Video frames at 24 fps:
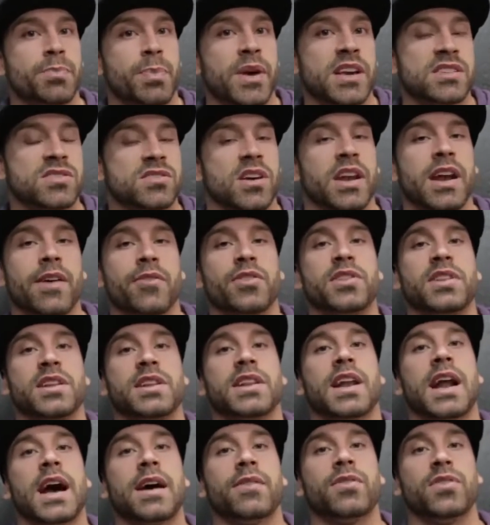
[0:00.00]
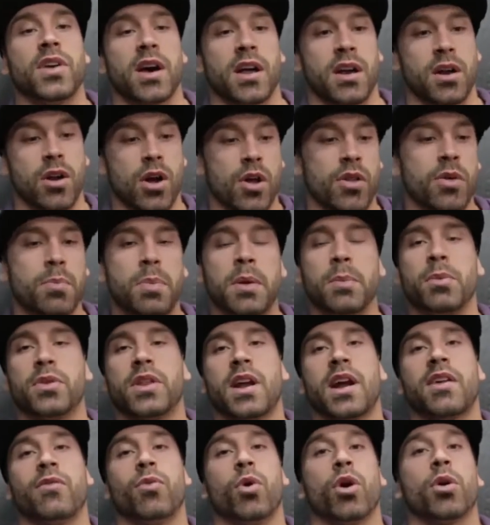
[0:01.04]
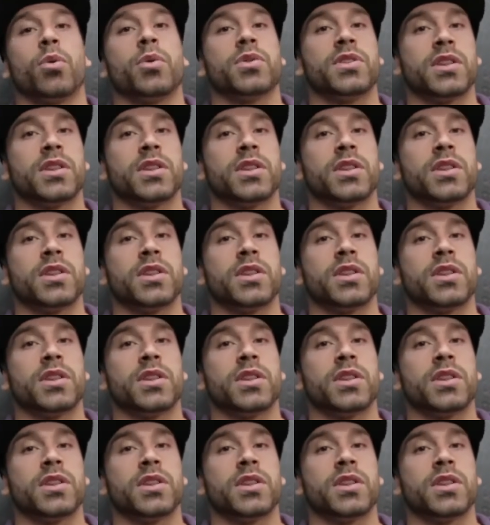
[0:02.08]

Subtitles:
based on everything that I've done and all the people that I've worked